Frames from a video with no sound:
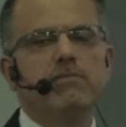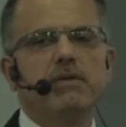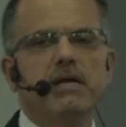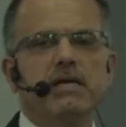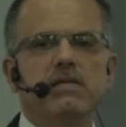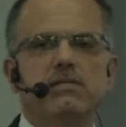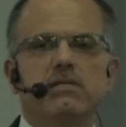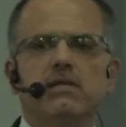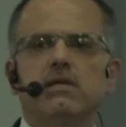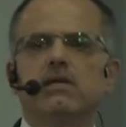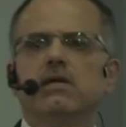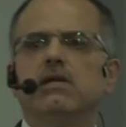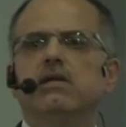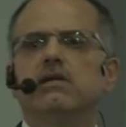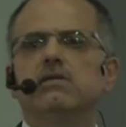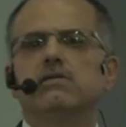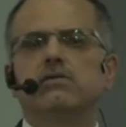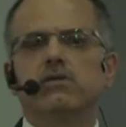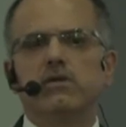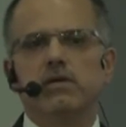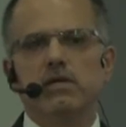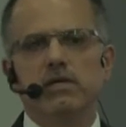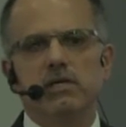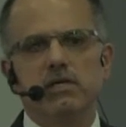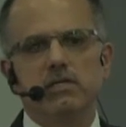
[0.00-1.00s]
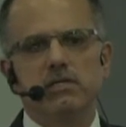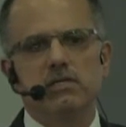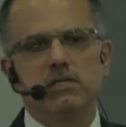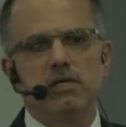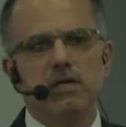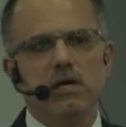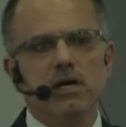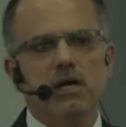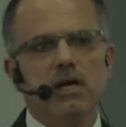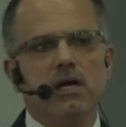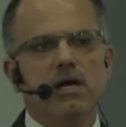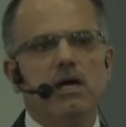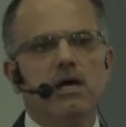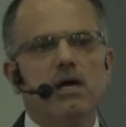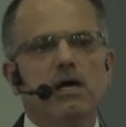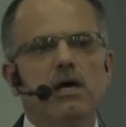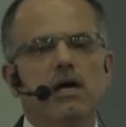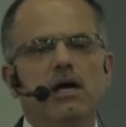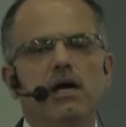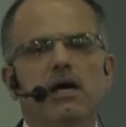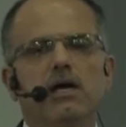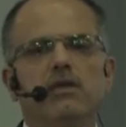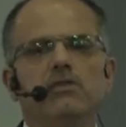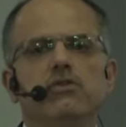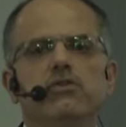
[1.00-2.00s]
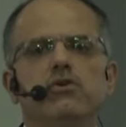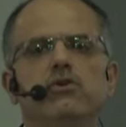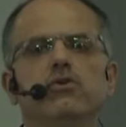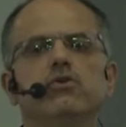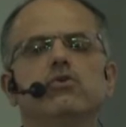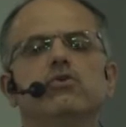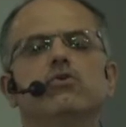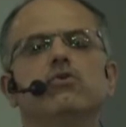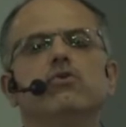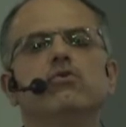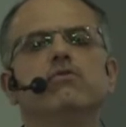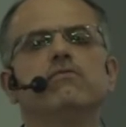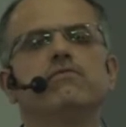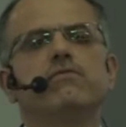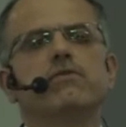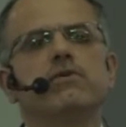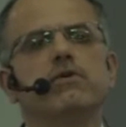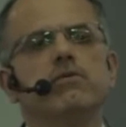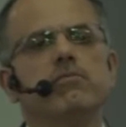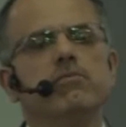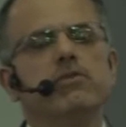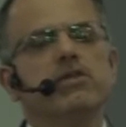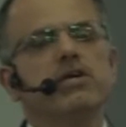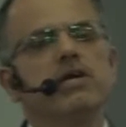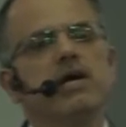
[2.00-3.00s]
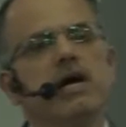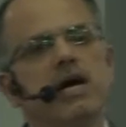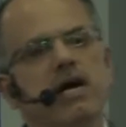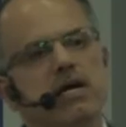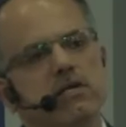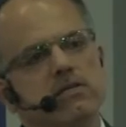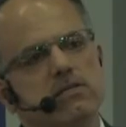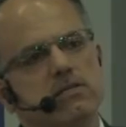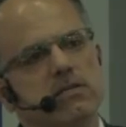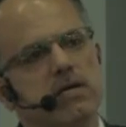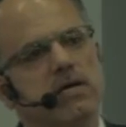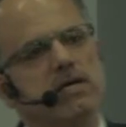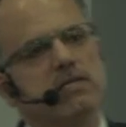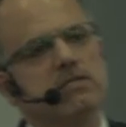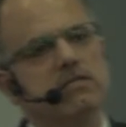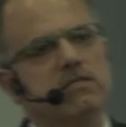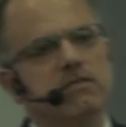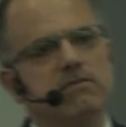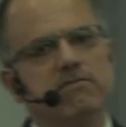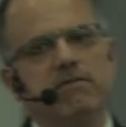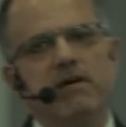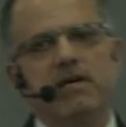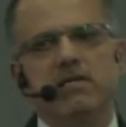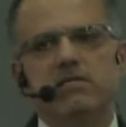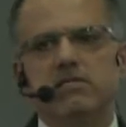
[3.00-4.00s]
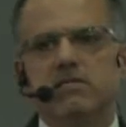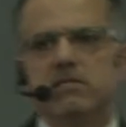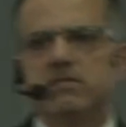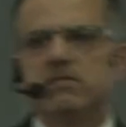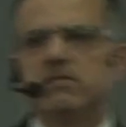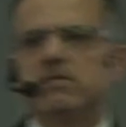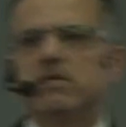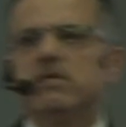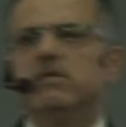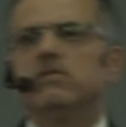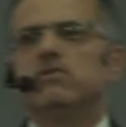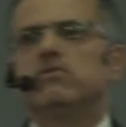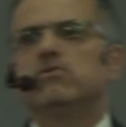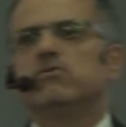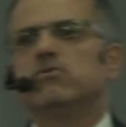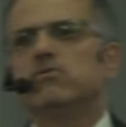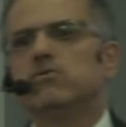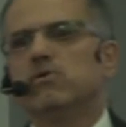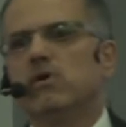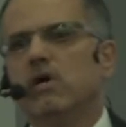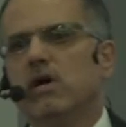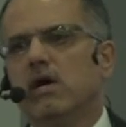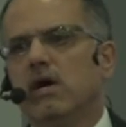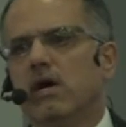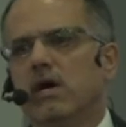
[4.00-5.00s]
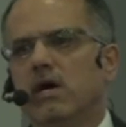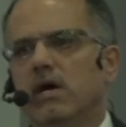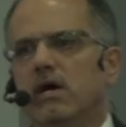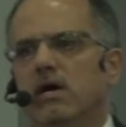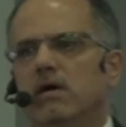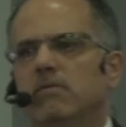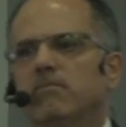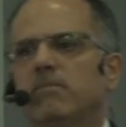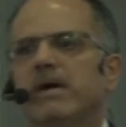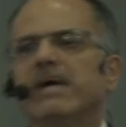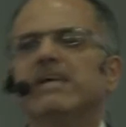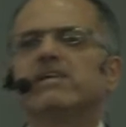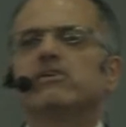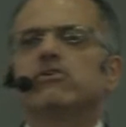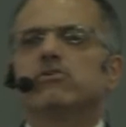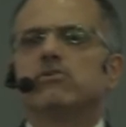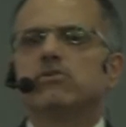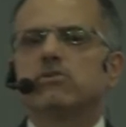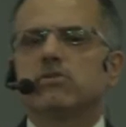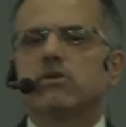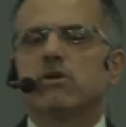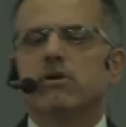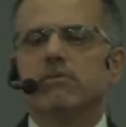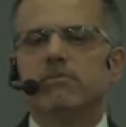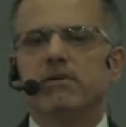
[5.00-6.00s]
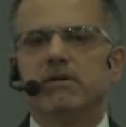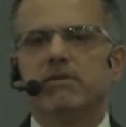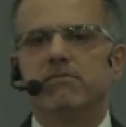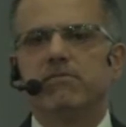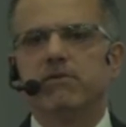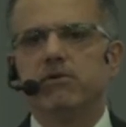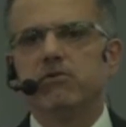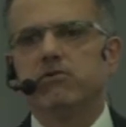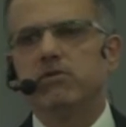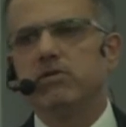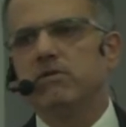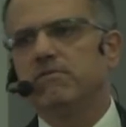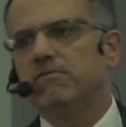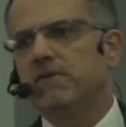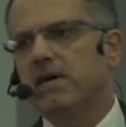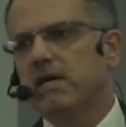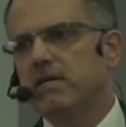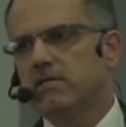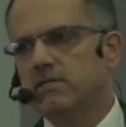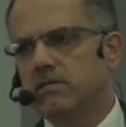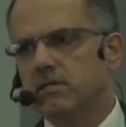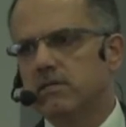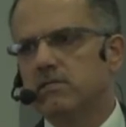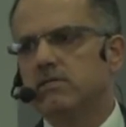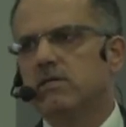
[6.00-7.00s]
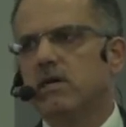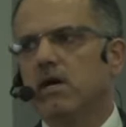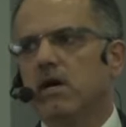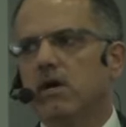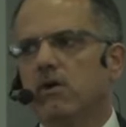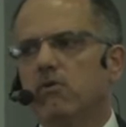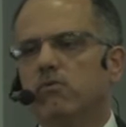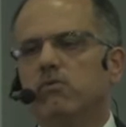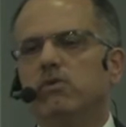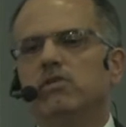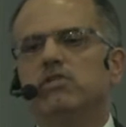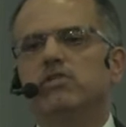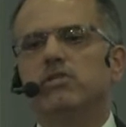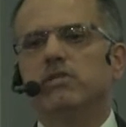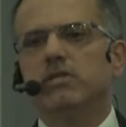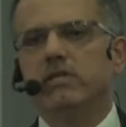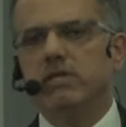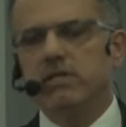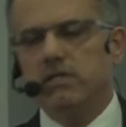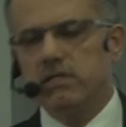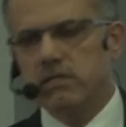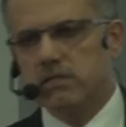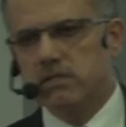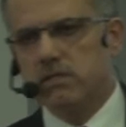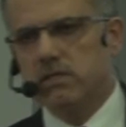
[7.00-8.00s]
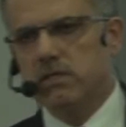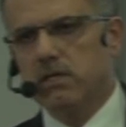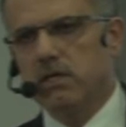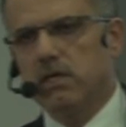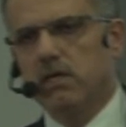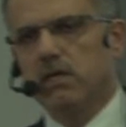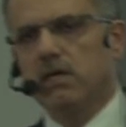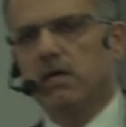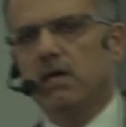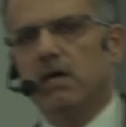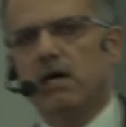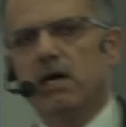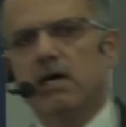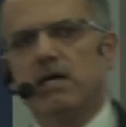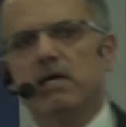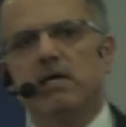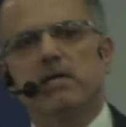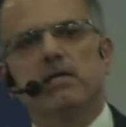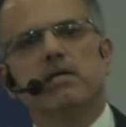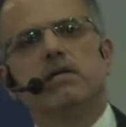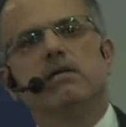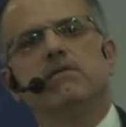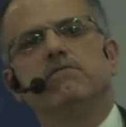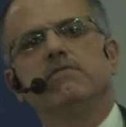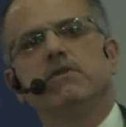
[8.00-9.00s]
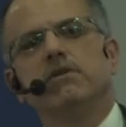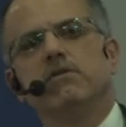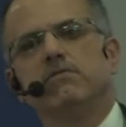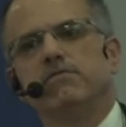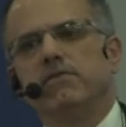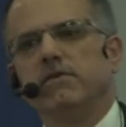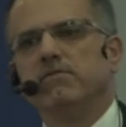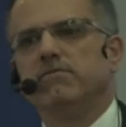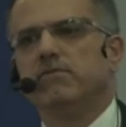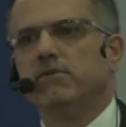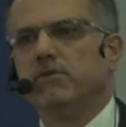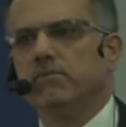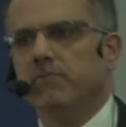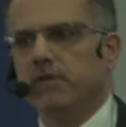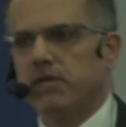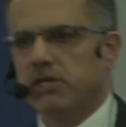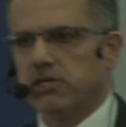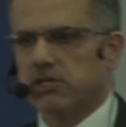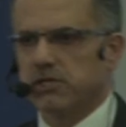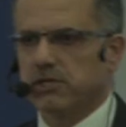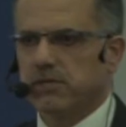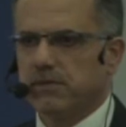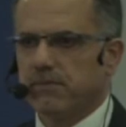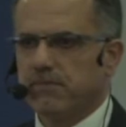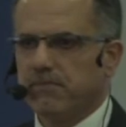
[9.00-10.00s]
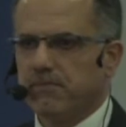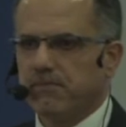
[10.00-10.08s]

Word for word: basic electronics and you go from the high size devices into microscopic view devices which needs higher level of information.